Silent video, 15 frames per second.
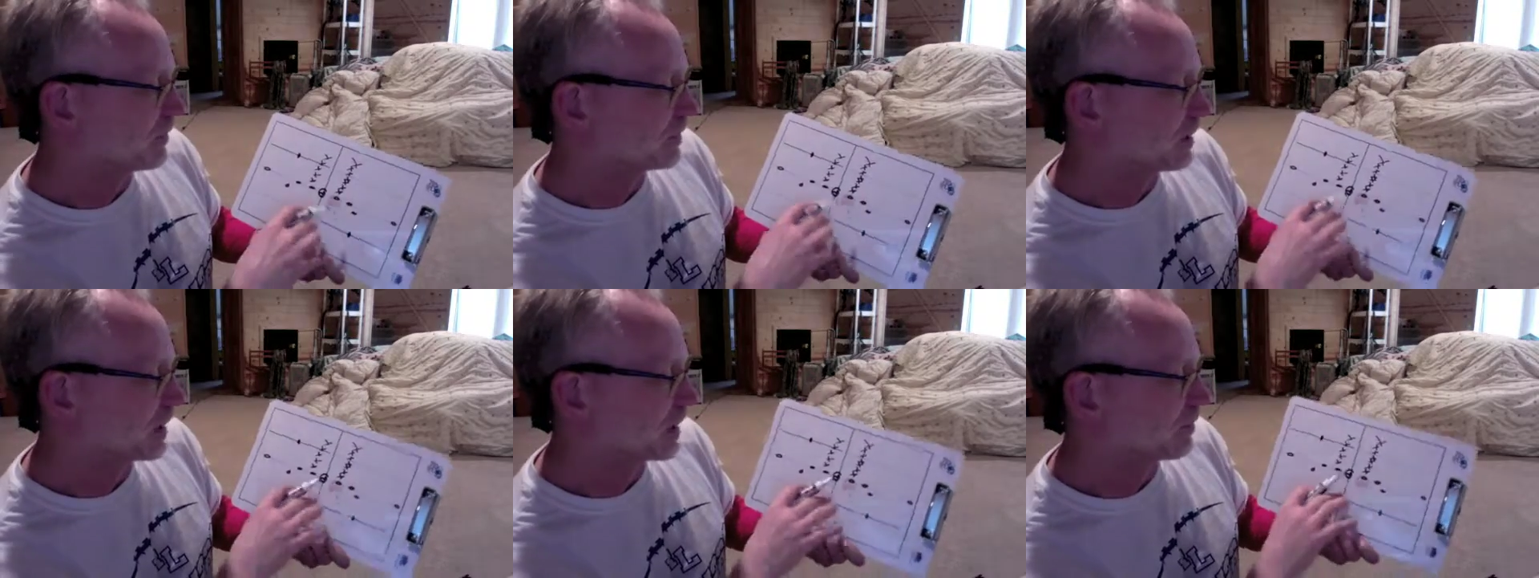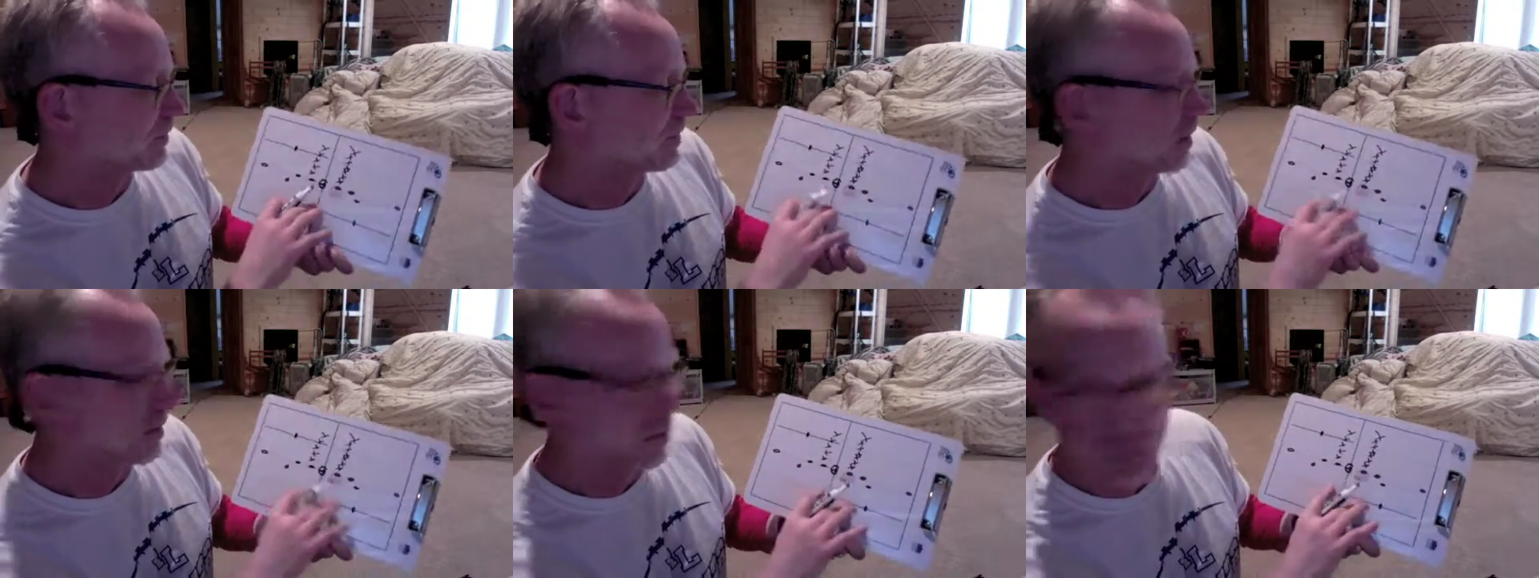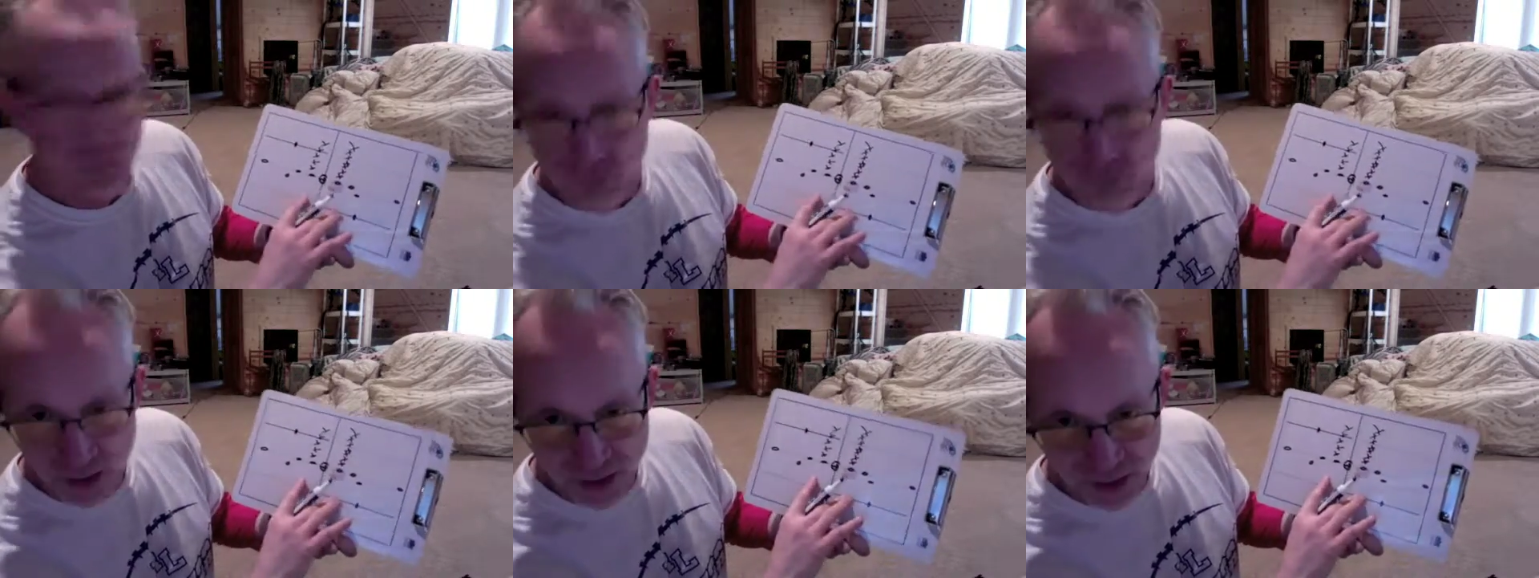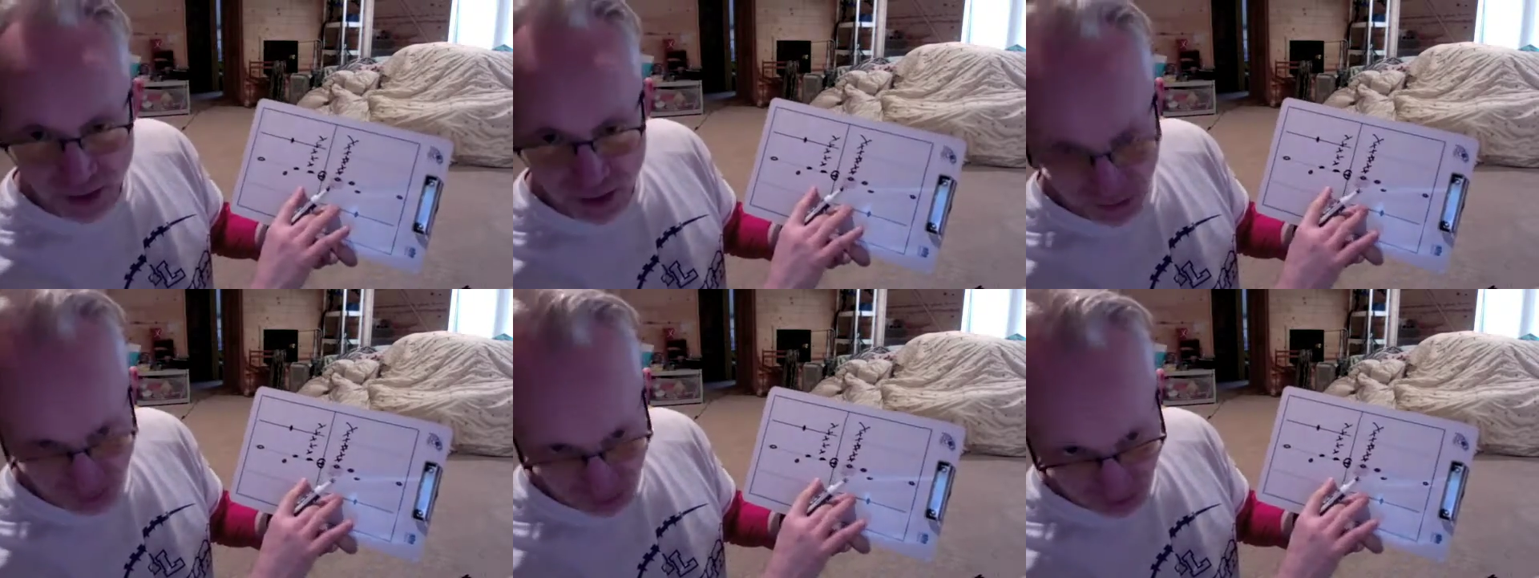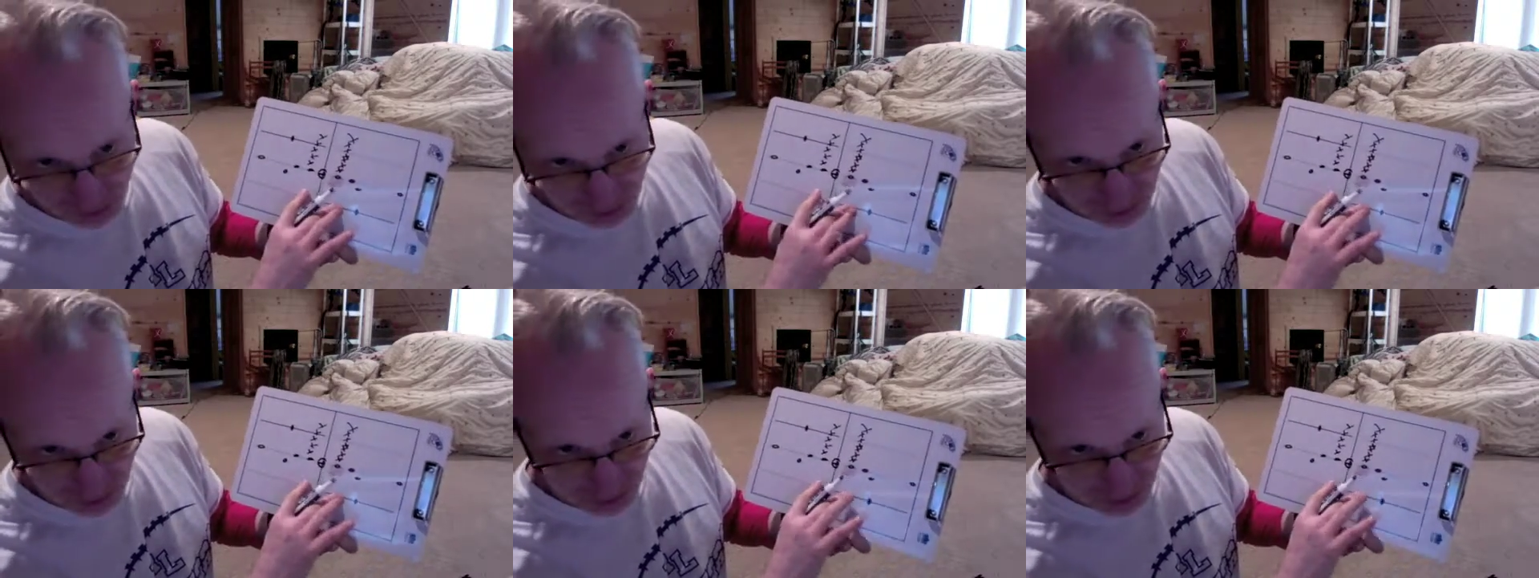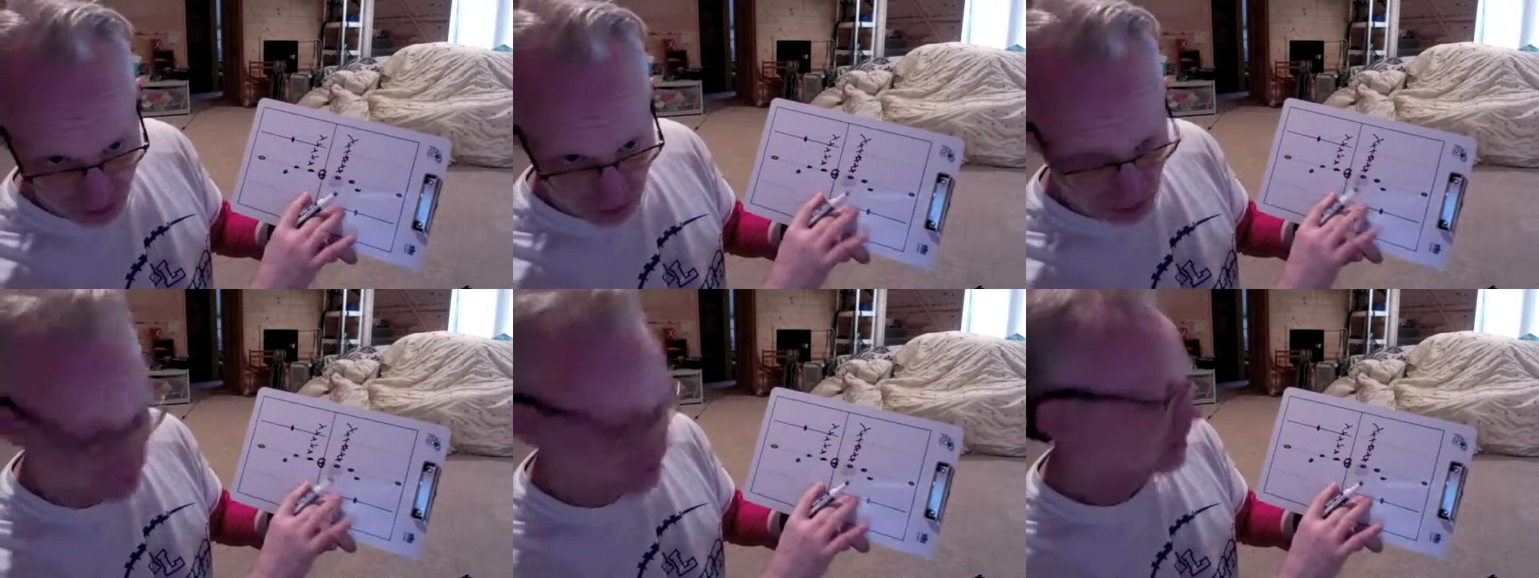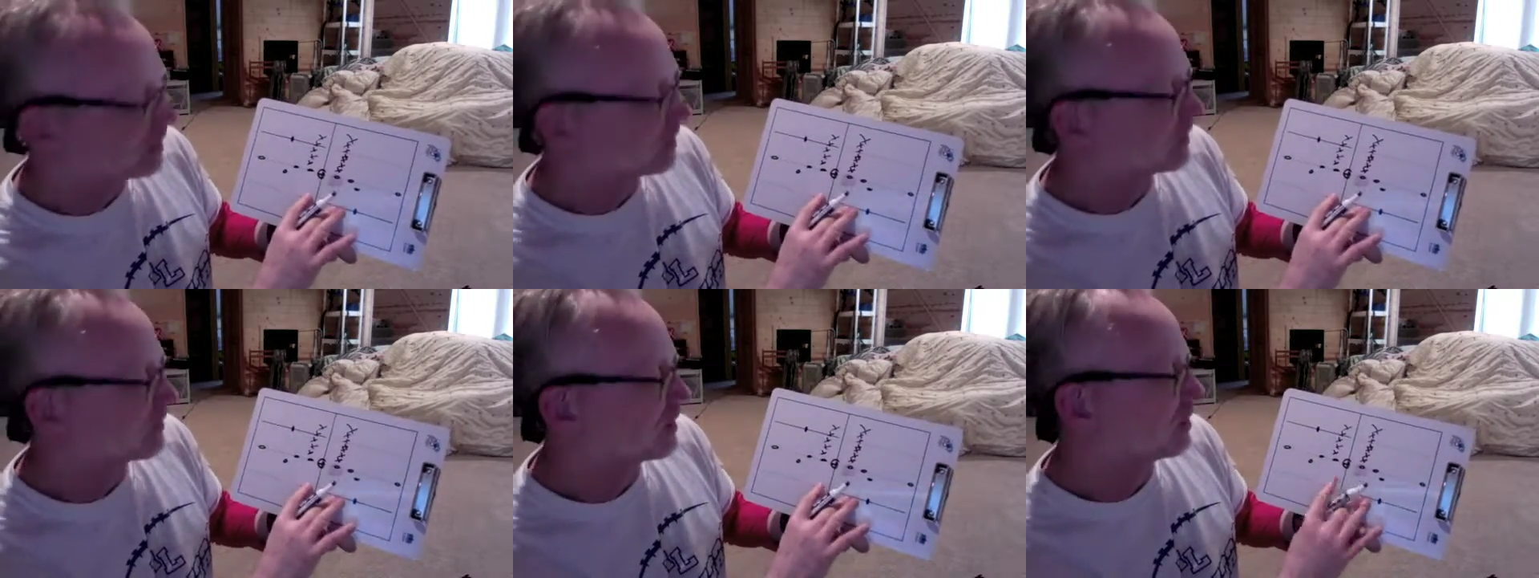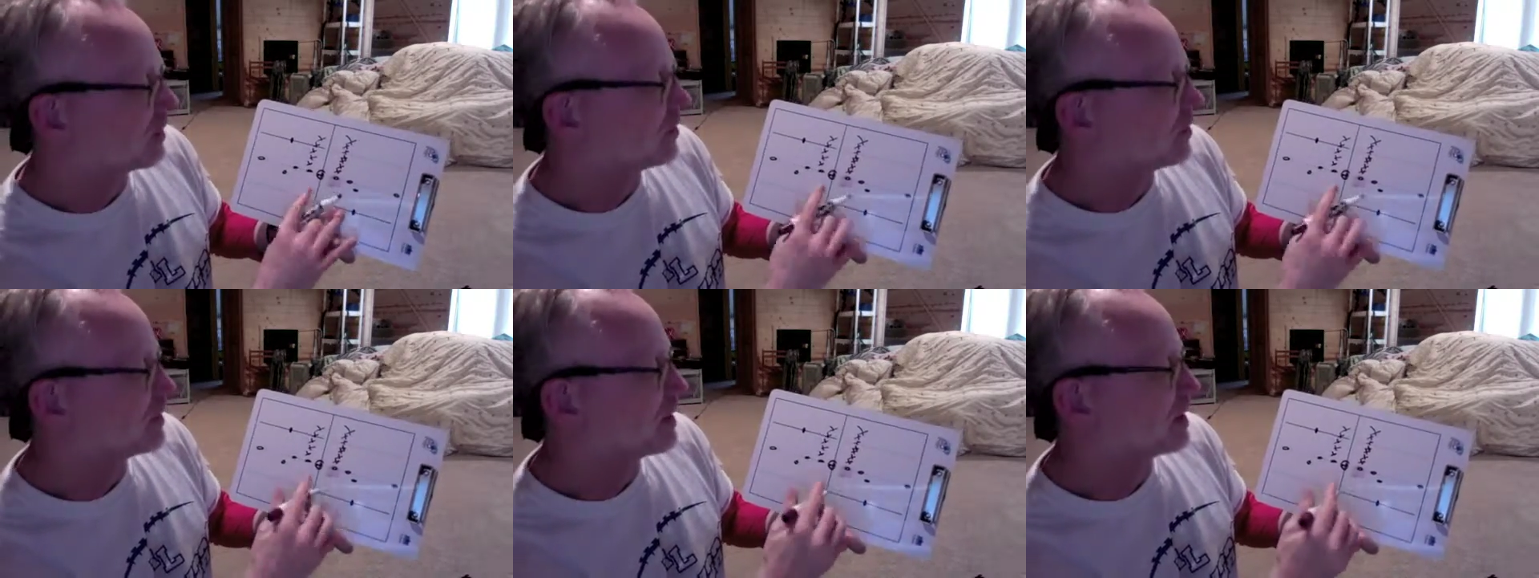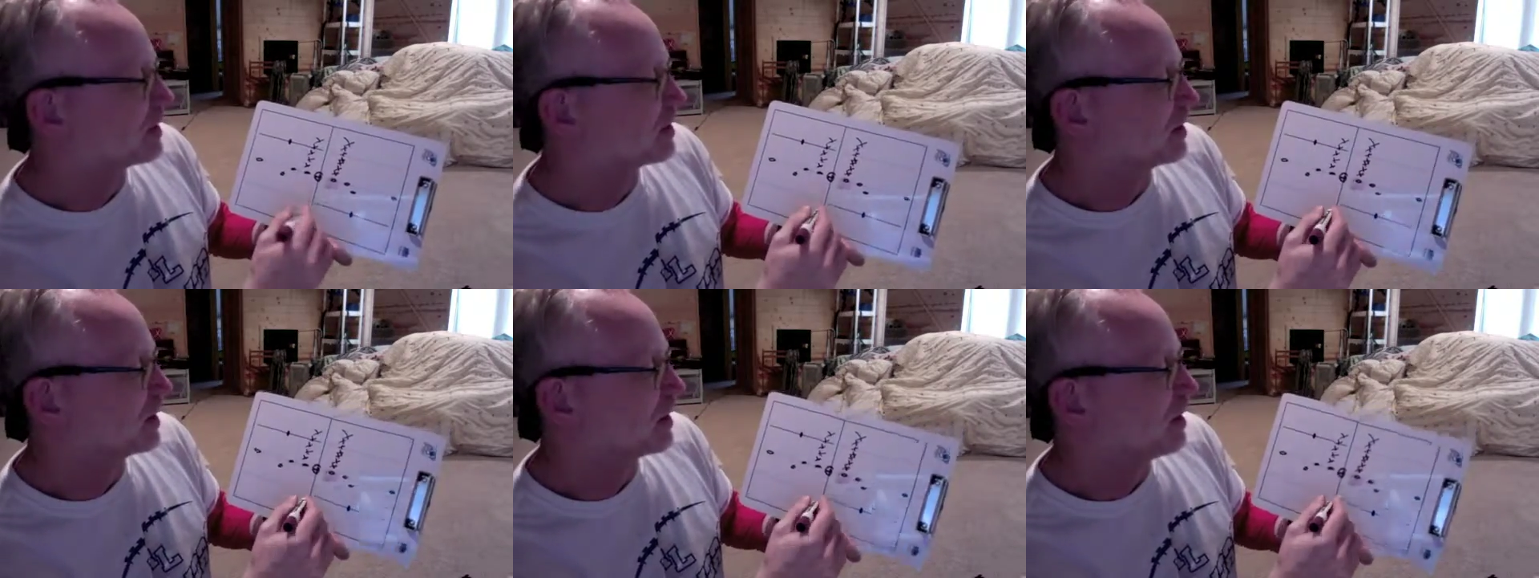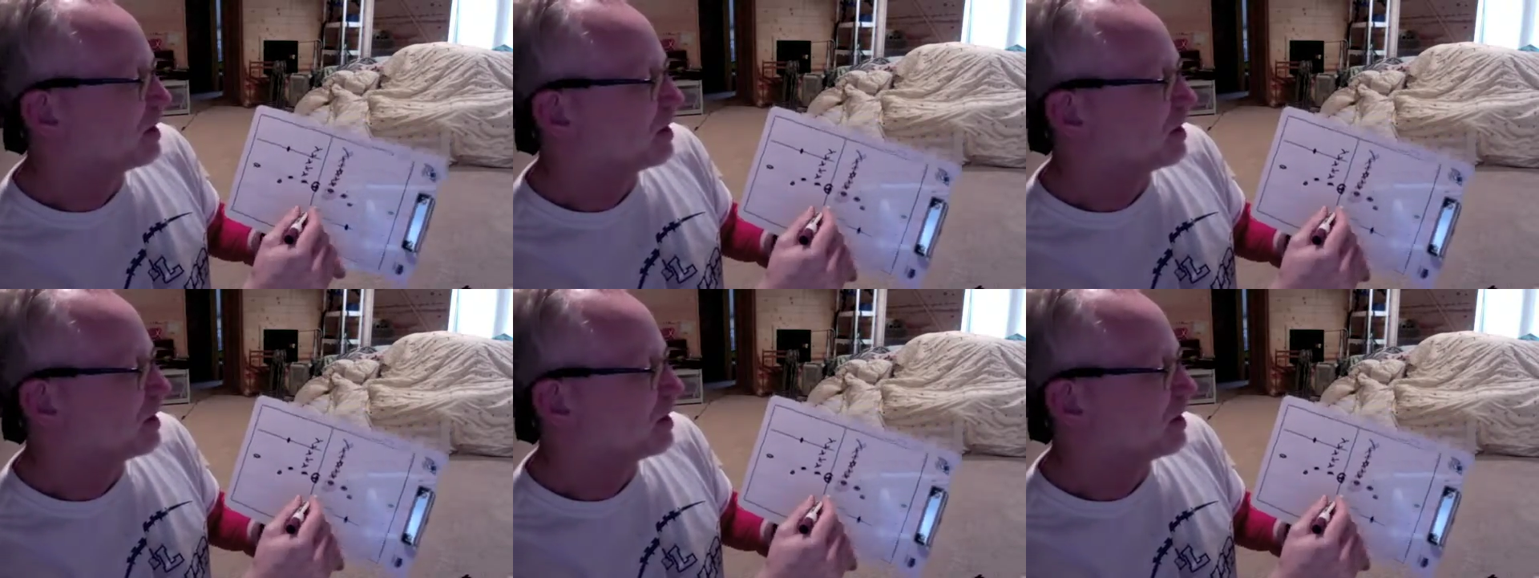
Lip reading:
No face is visible, so there are no lips to read.